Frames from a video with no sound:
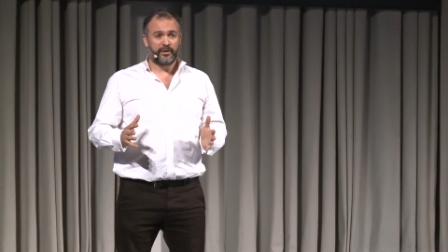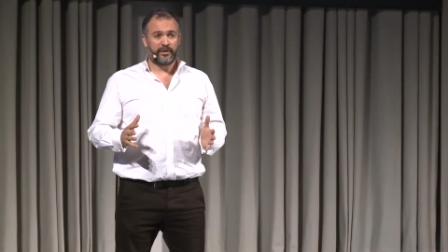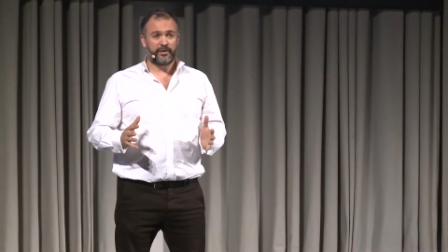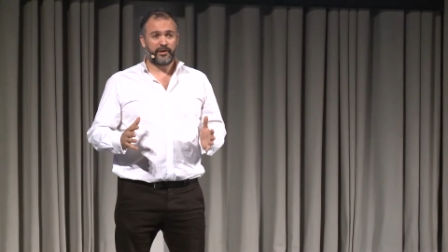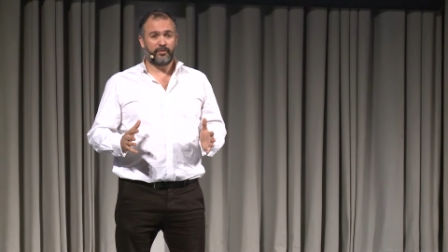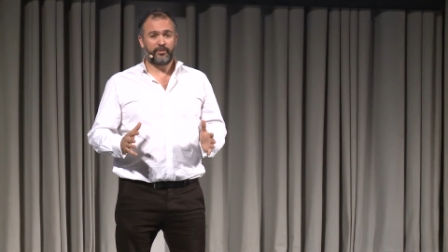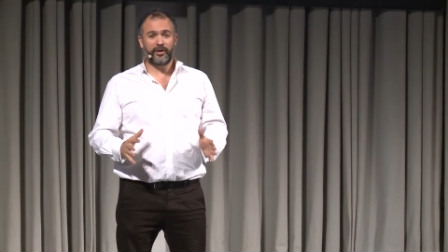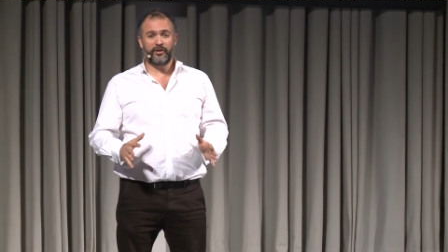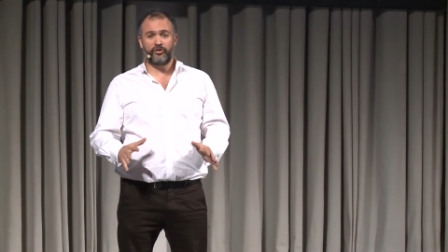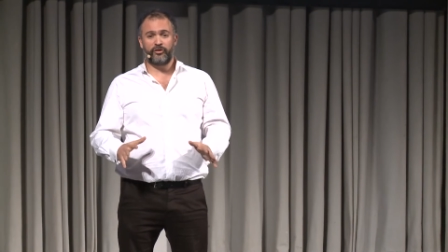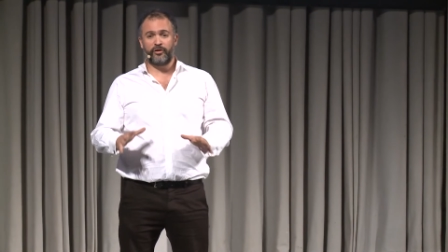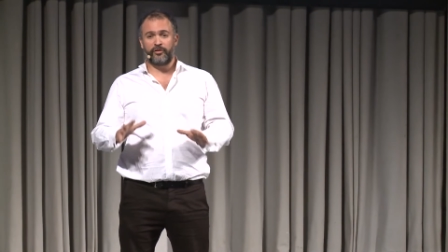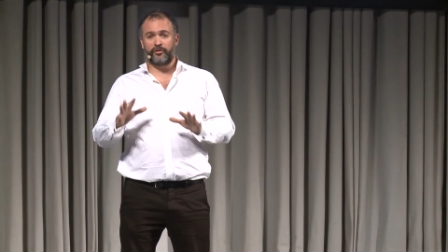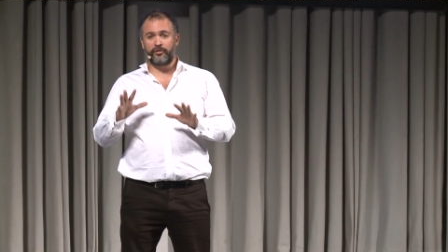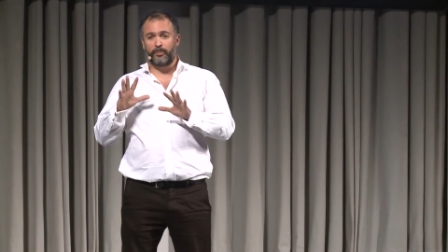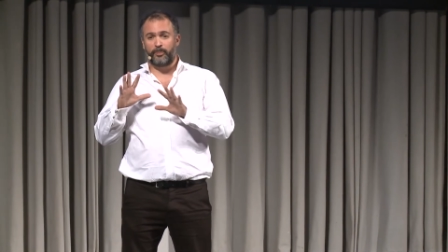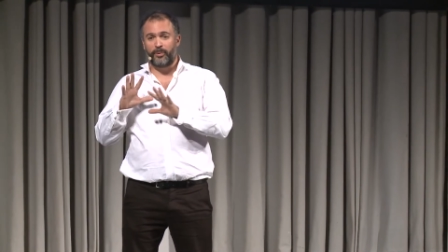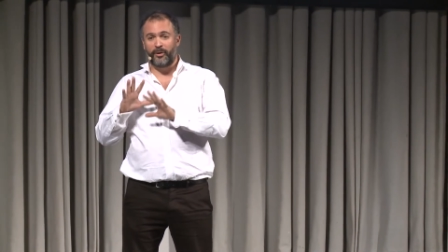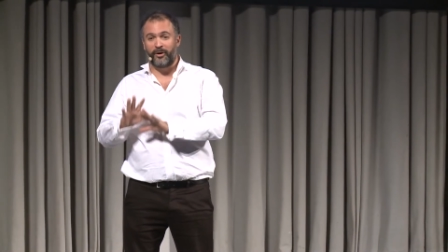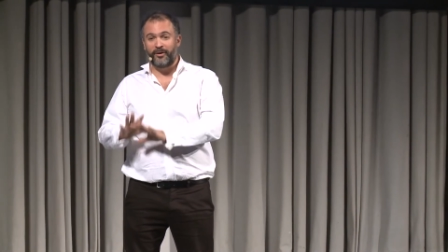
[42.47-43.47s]
They were
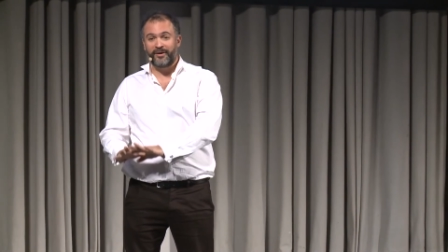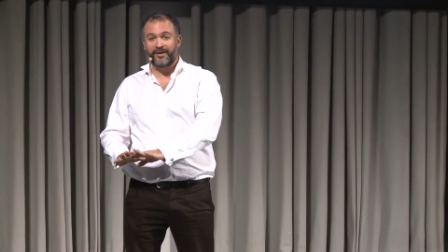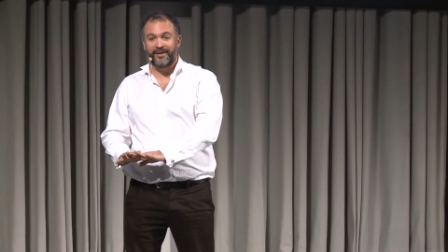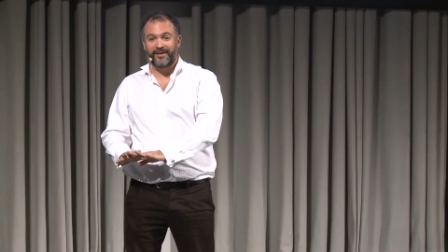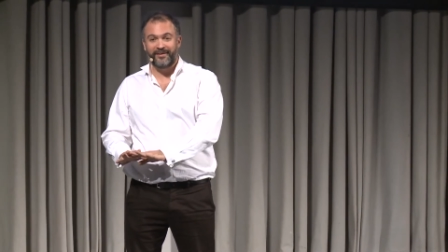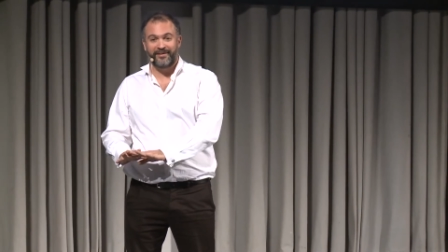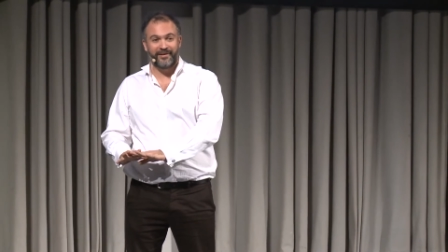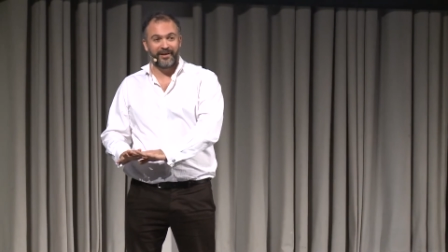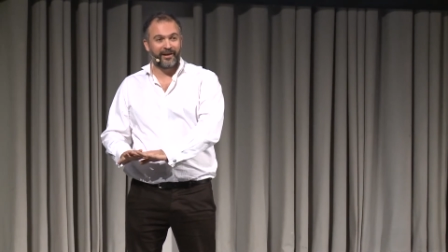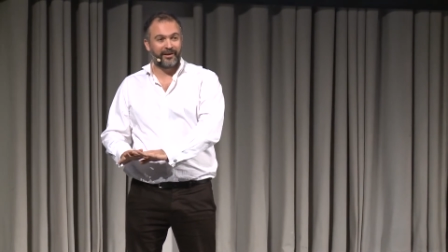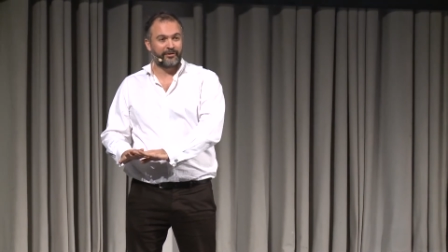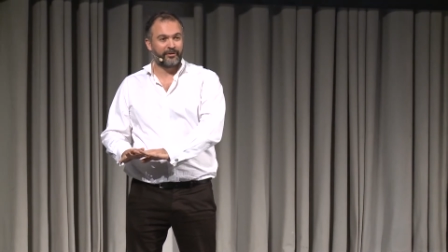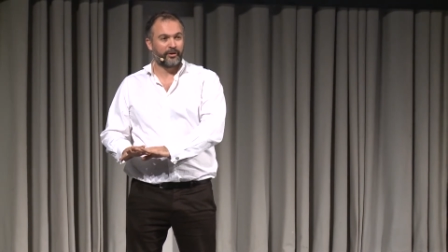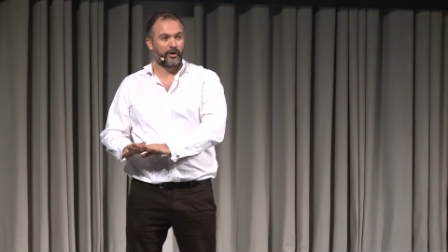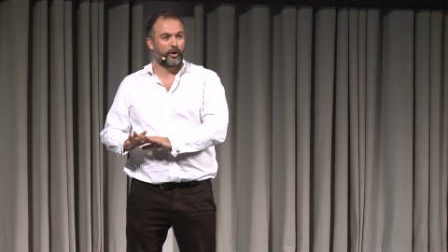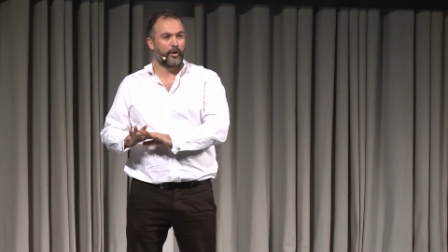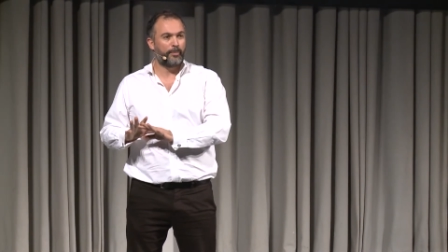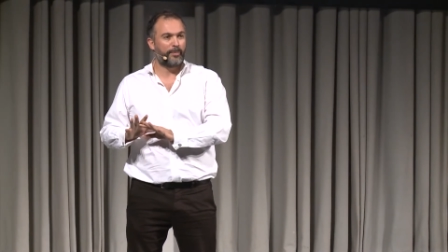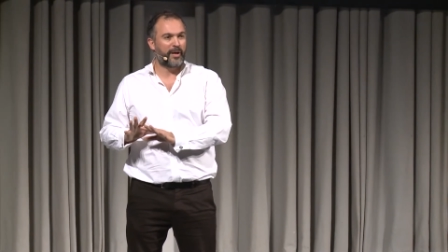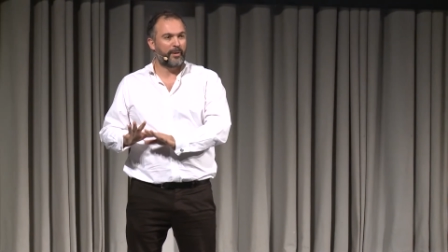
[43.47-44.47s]
just plonking down
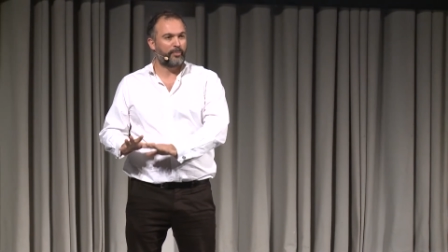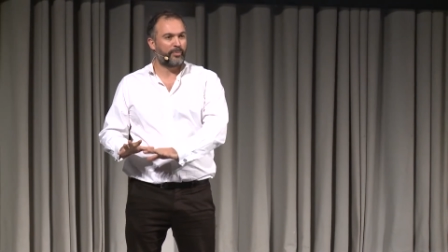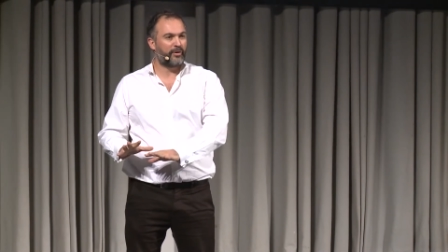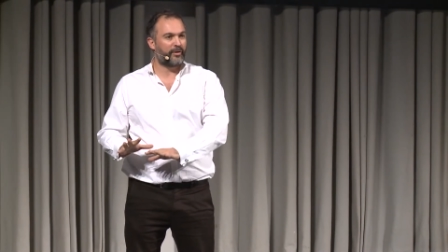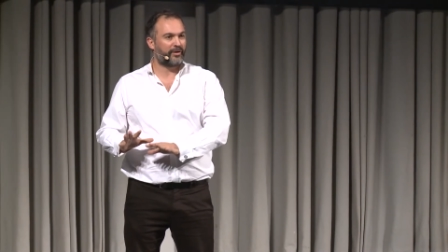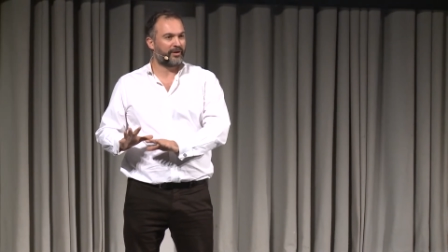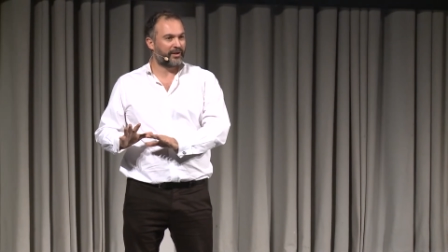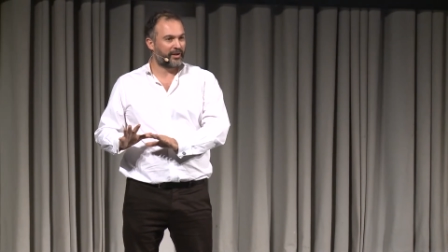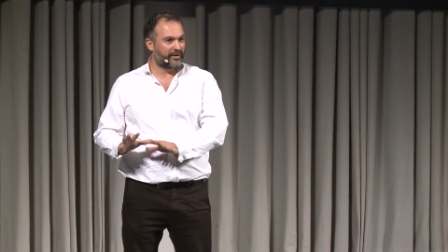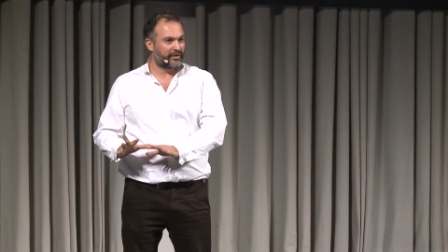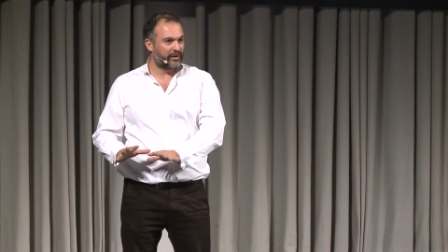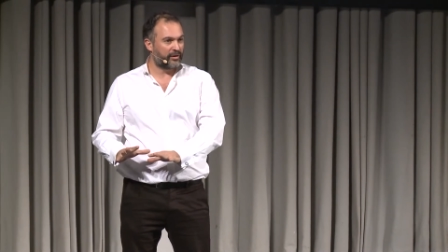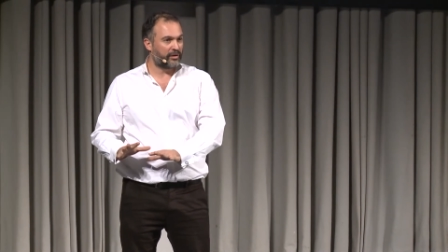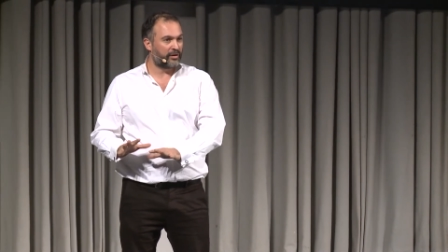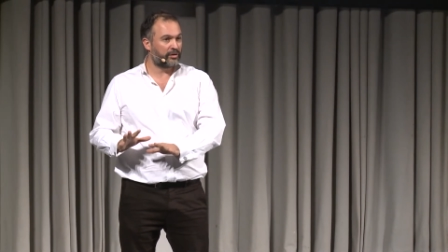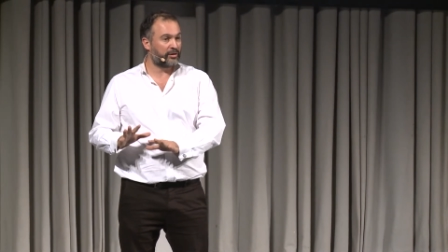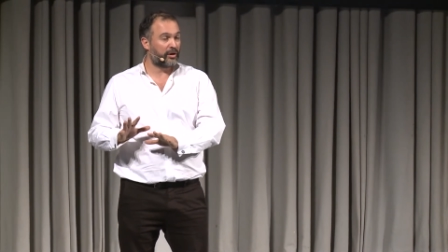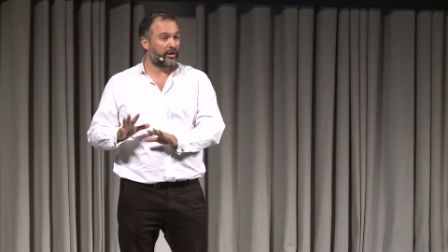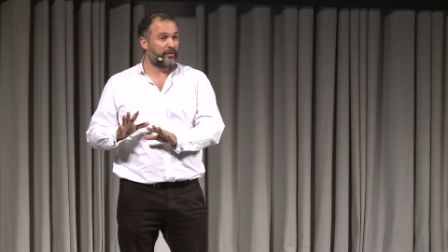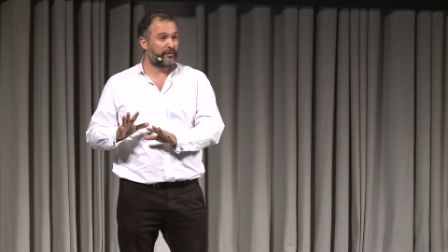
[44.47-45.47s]
a paper
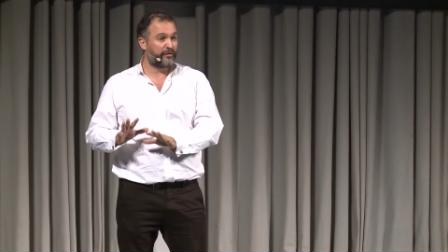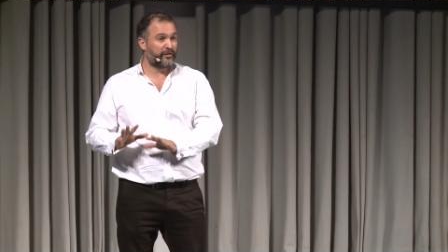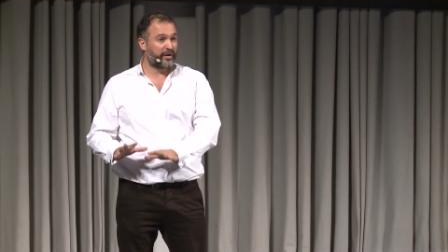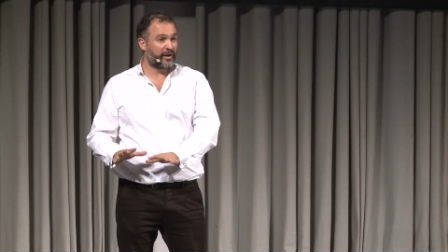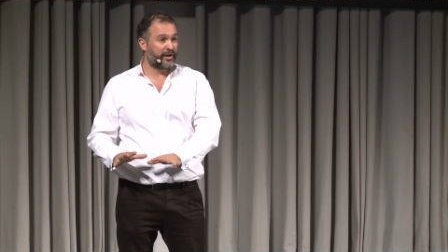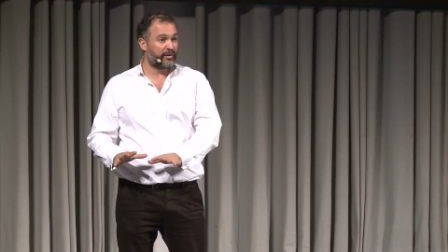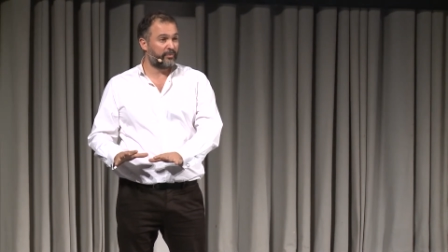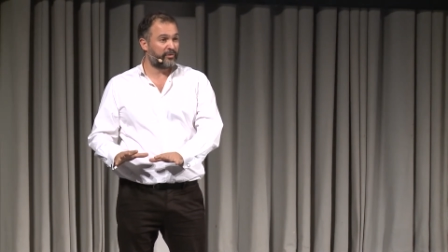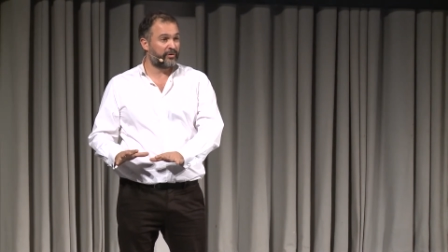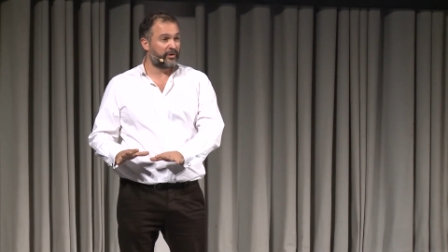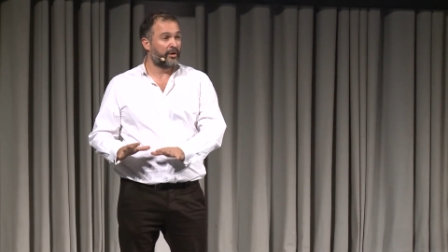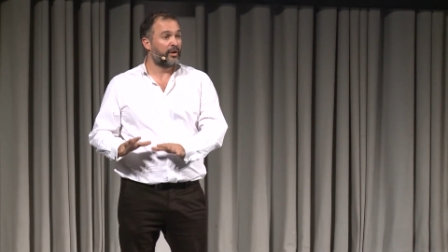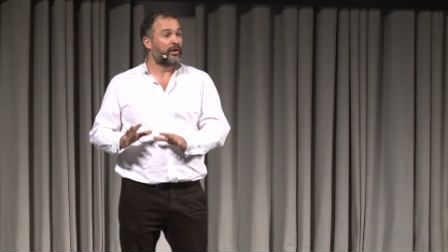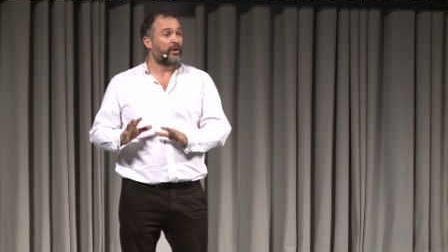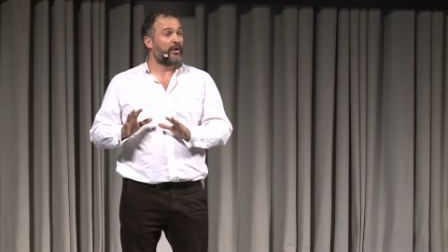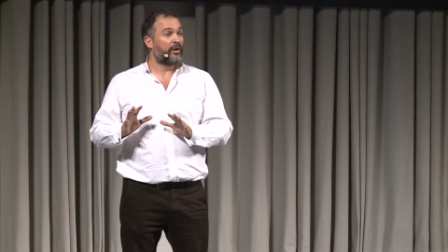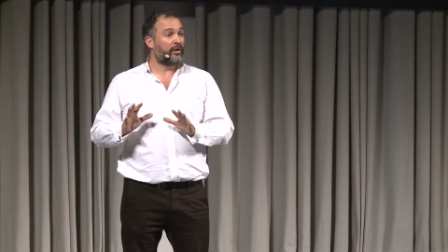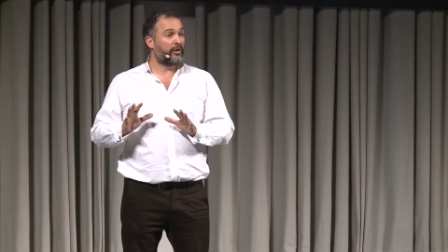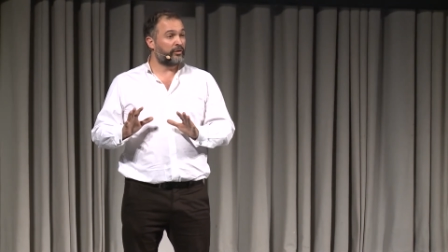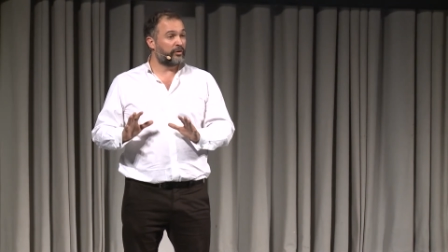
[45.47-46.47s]
catalog of names
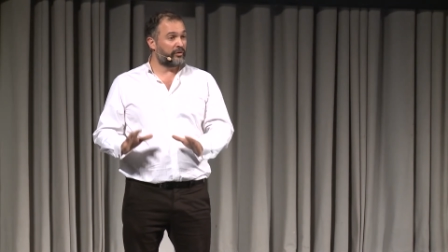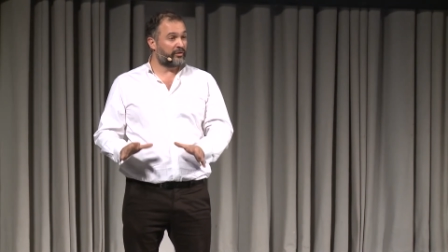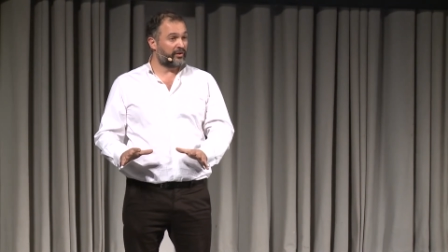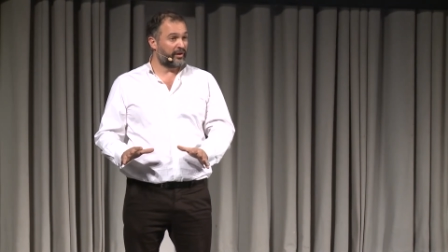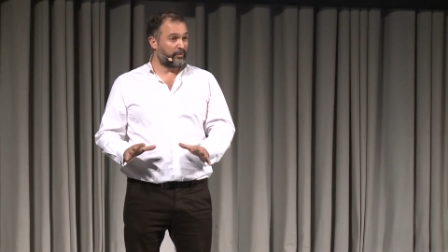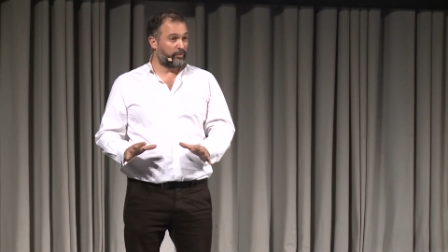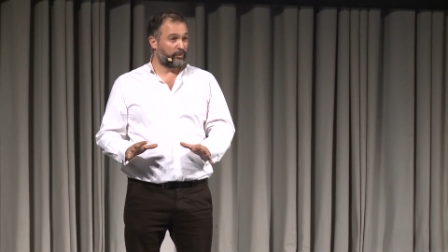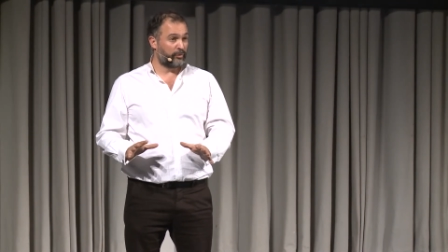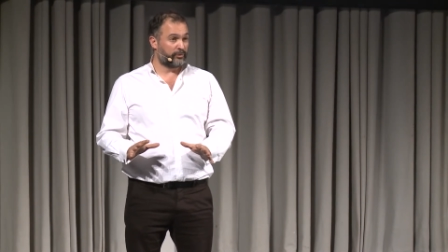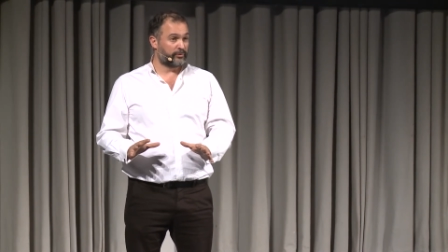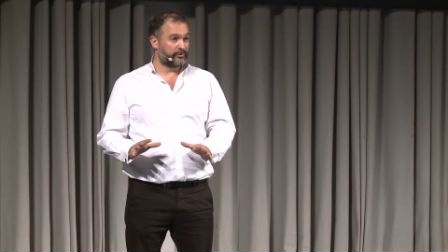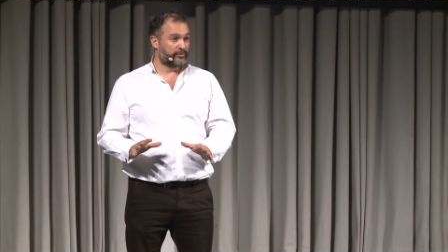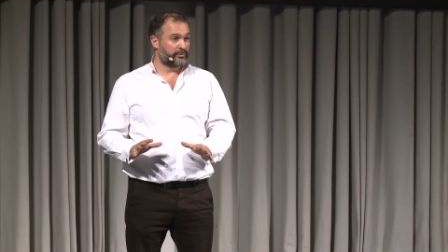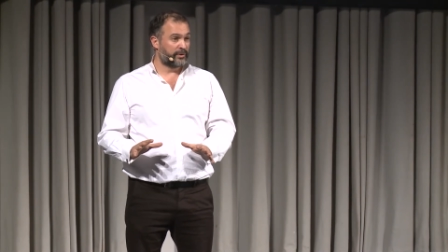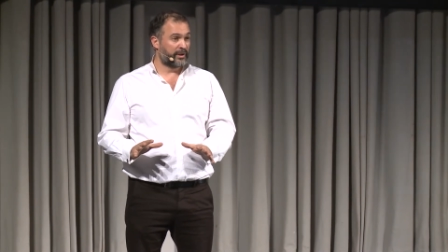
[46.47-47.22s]
on the table.